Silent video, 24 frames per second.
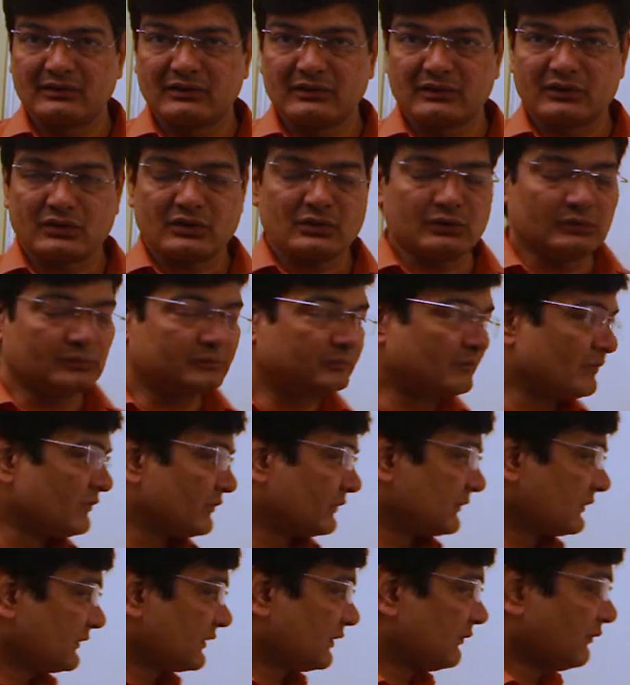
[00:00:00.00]
so
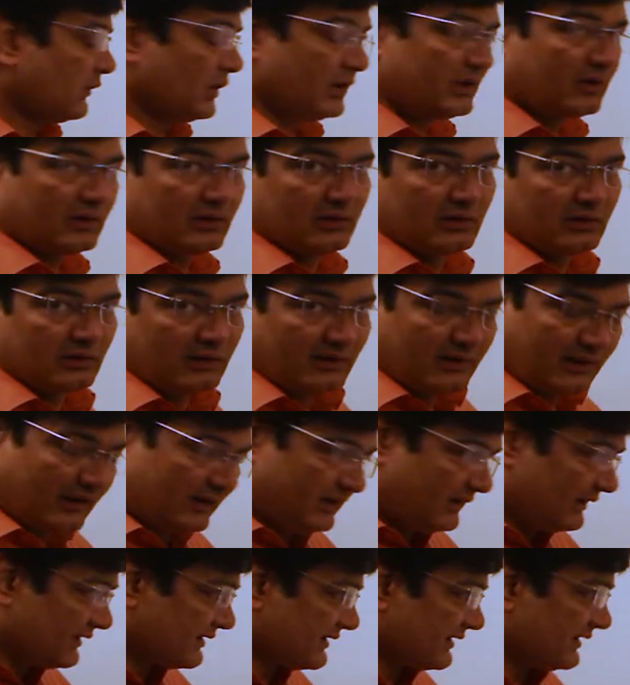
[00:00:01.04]
the water can
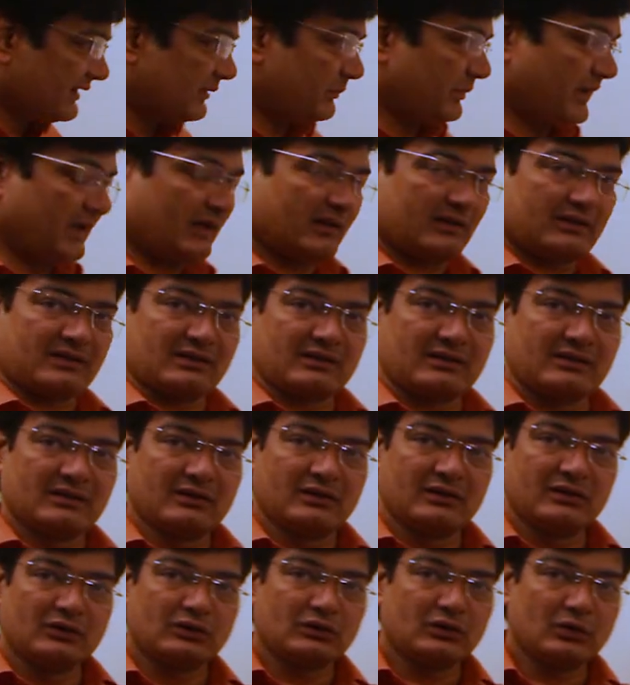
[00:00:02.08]
easily pass
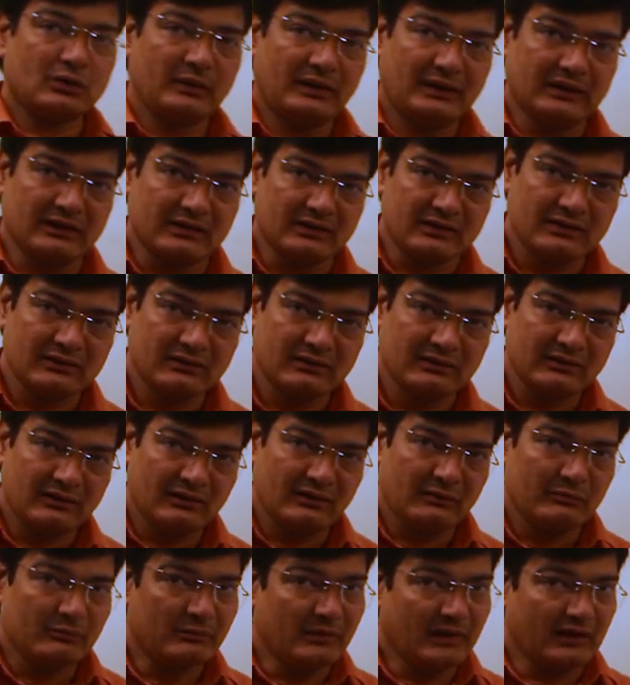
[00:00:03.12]
through it,
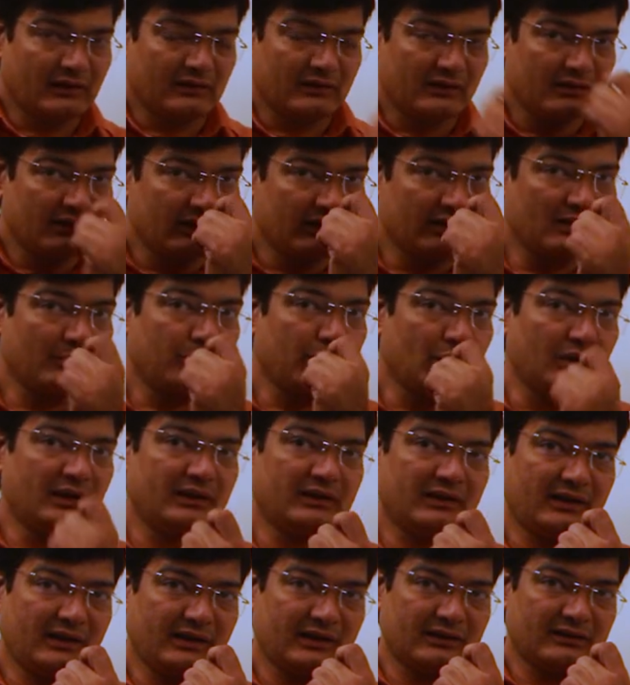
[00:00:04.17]
but the
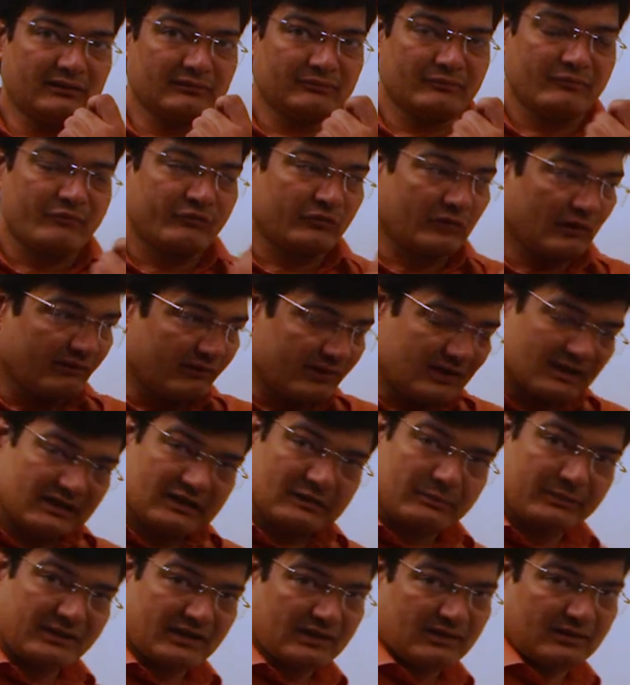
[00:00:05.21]
pollen grain which is
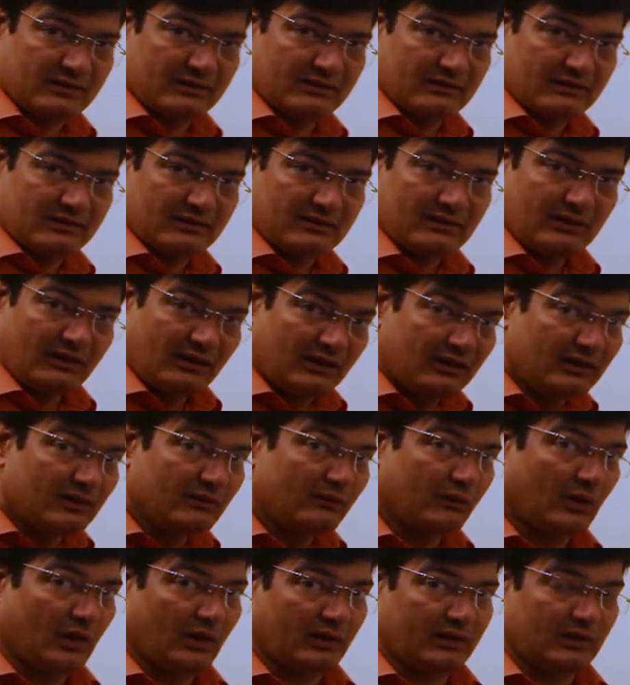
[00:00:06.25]
present in the
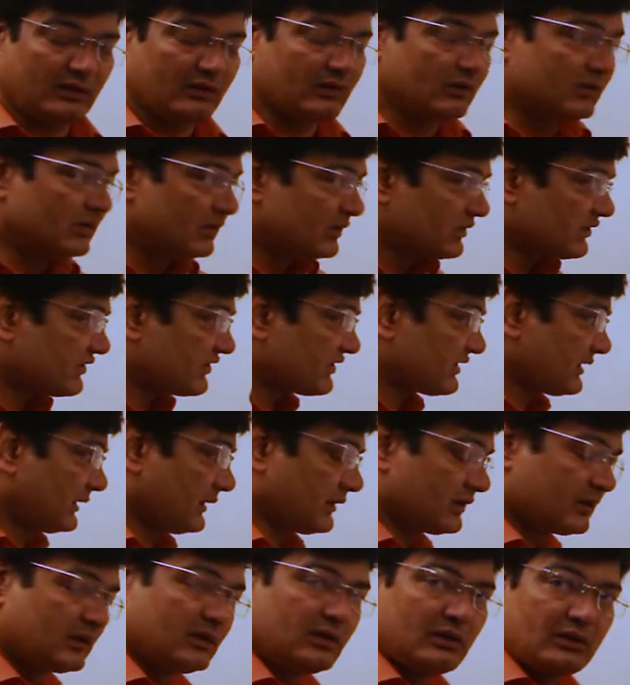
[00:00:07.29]
water
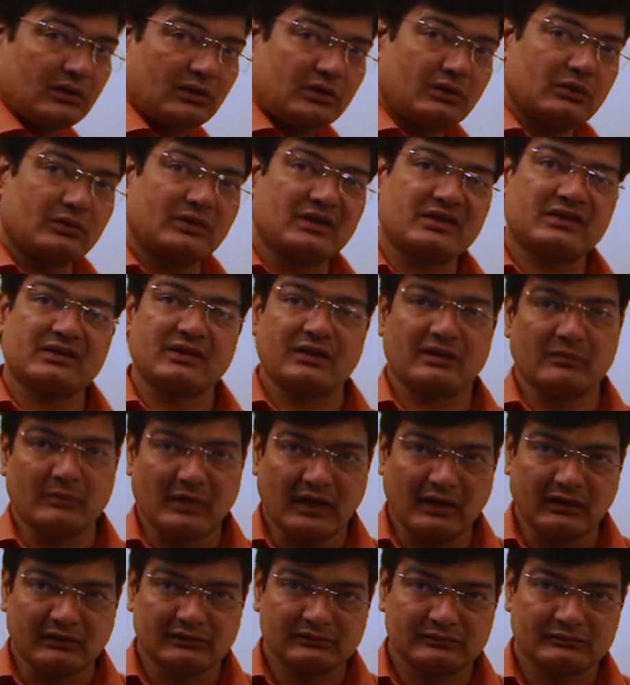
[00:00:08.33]
stick to the
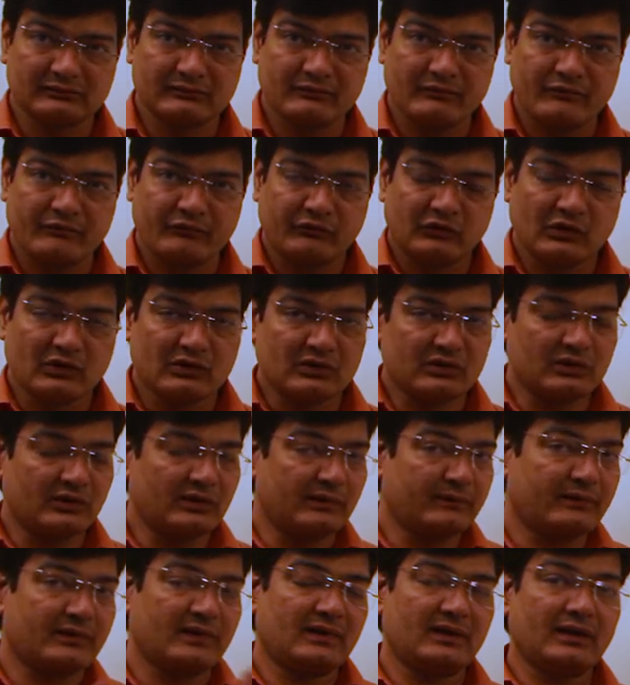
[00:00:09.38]
stigma. So
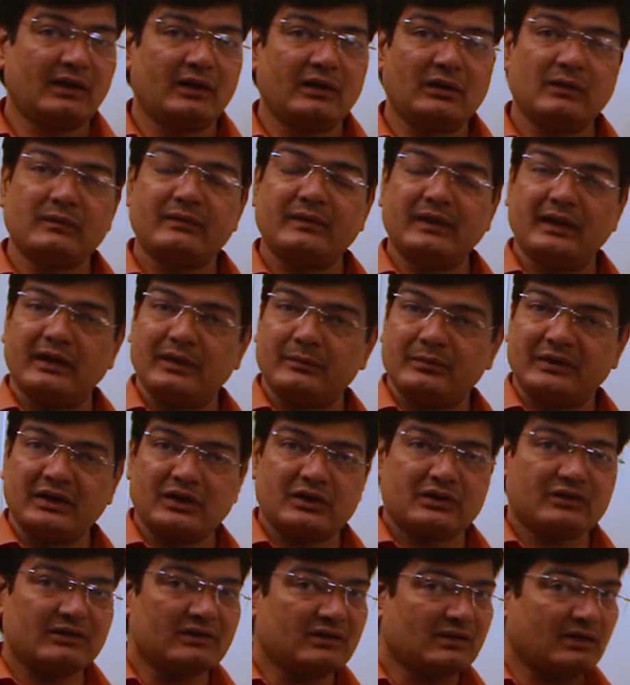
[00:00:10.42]
different kind of
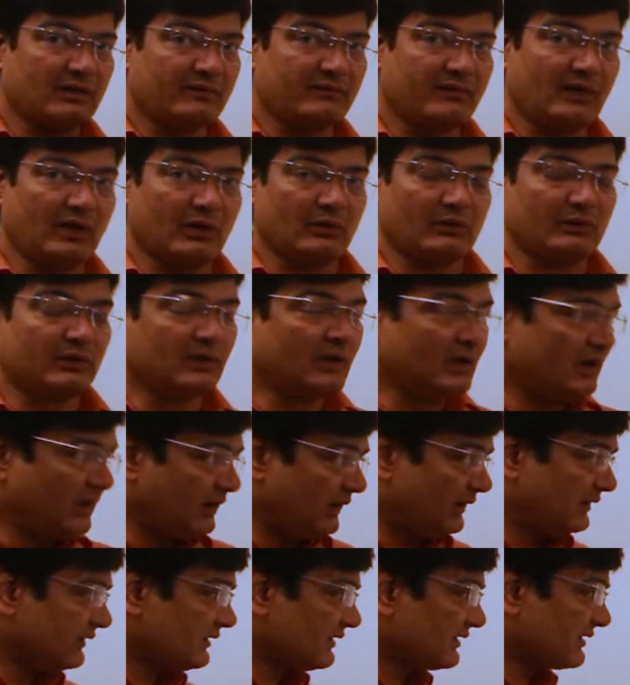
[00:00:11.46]
adaptations are found
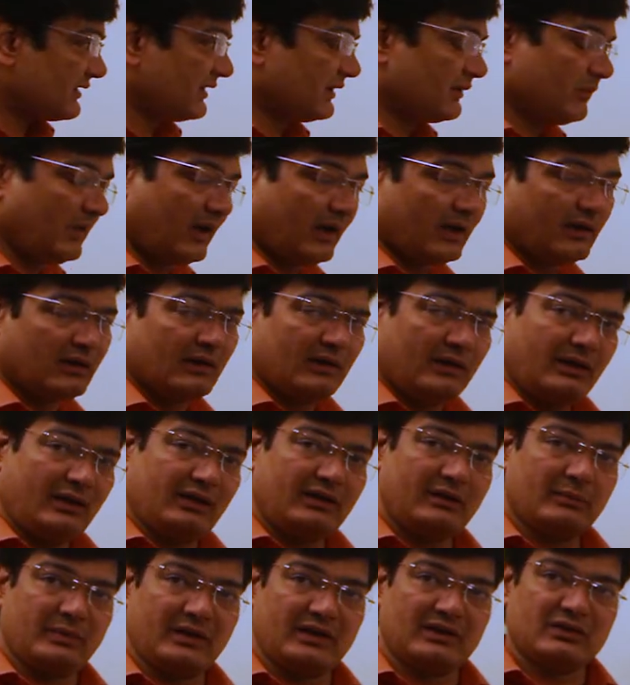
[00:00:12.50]
in the stigma. It
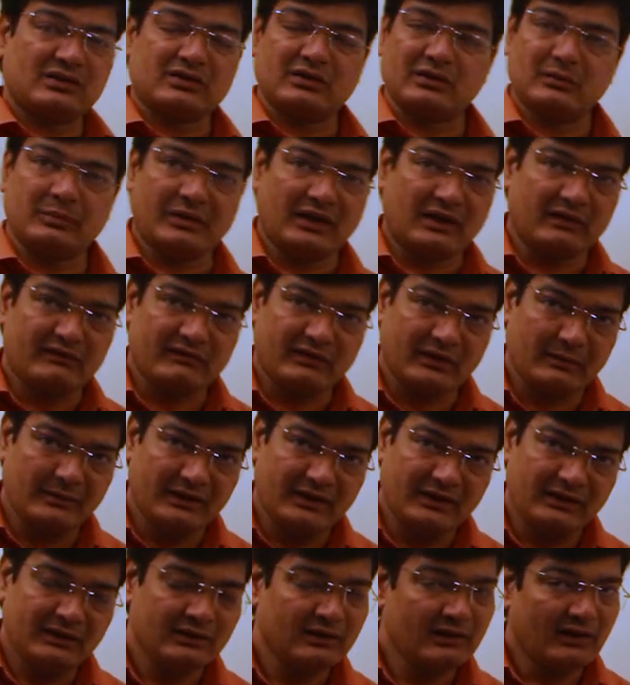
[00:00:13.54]
depends on the plant
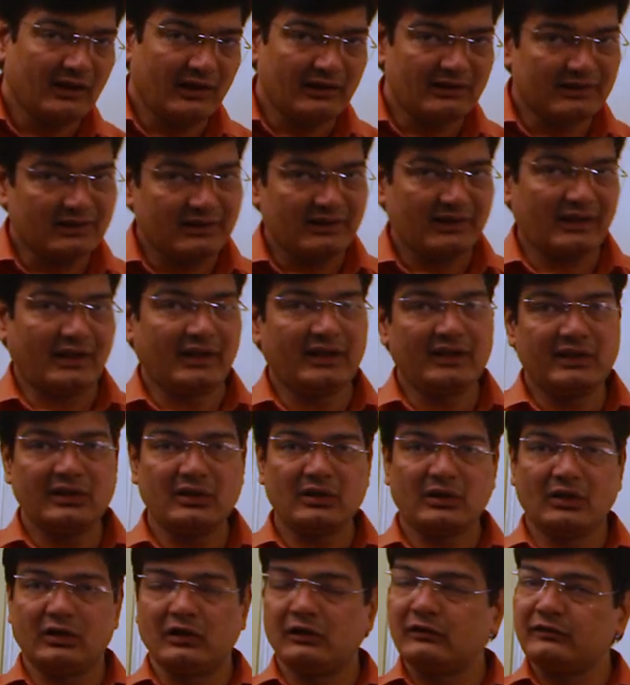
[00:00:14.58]
family and the kind
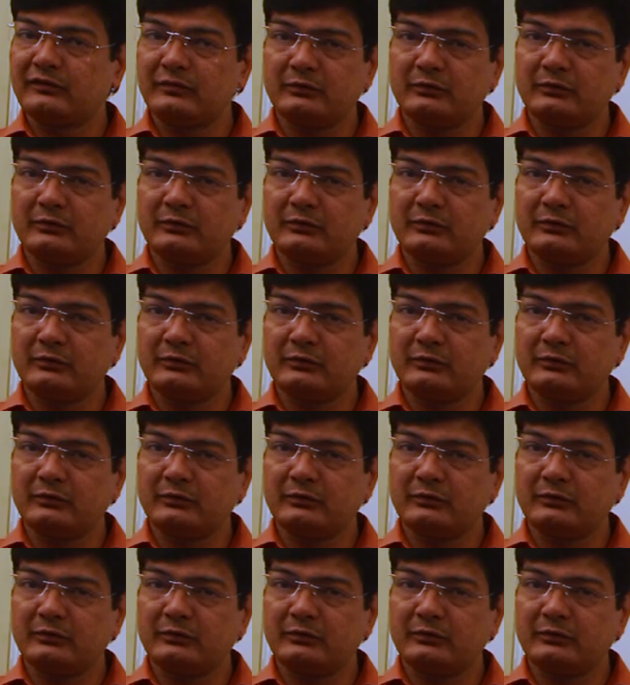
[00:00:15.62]
of